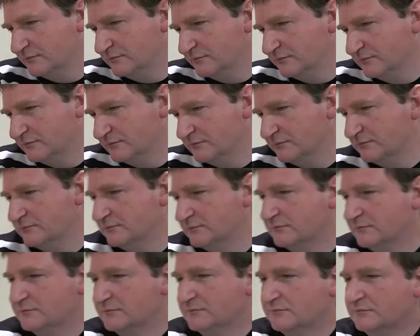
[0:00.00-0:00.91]

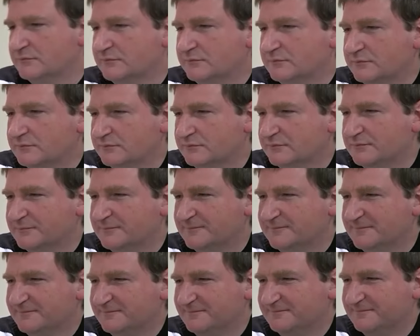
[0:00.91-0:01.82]

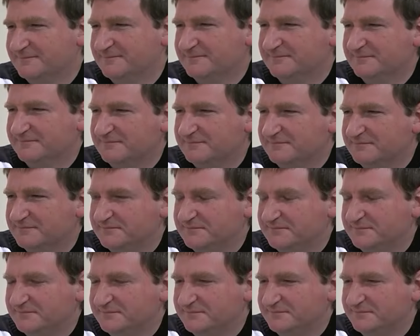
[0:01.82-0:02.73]

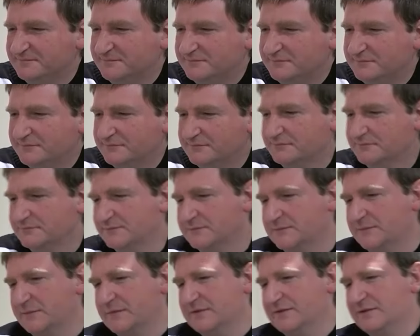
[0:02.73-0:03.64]

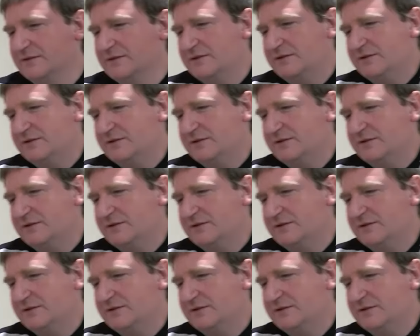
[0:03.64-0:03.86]
This person isn't speaking.